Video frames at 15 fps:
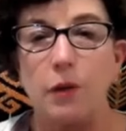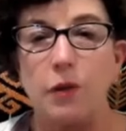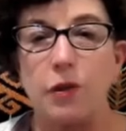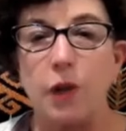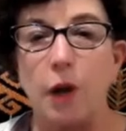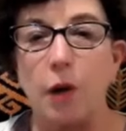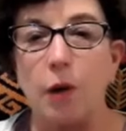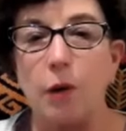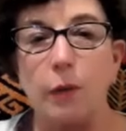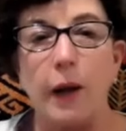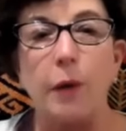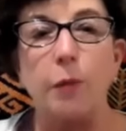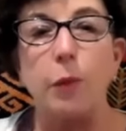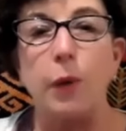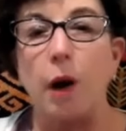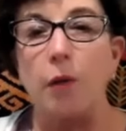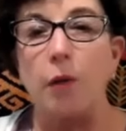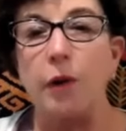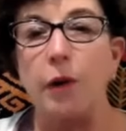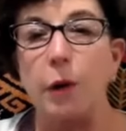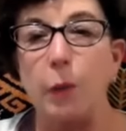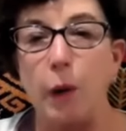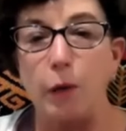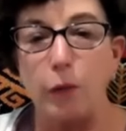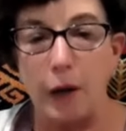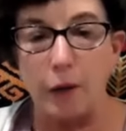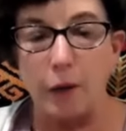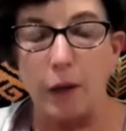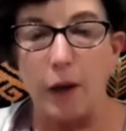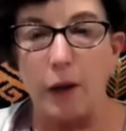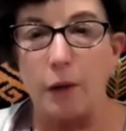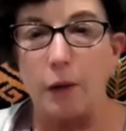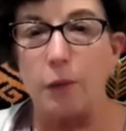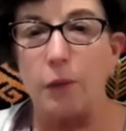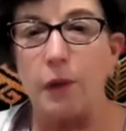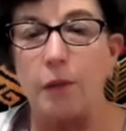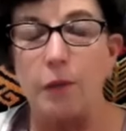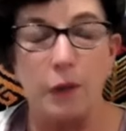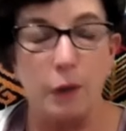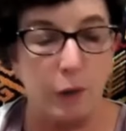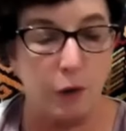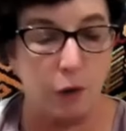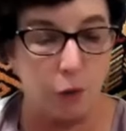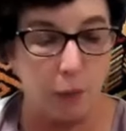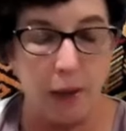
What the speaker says: So, and we are very well regulated with everything we do.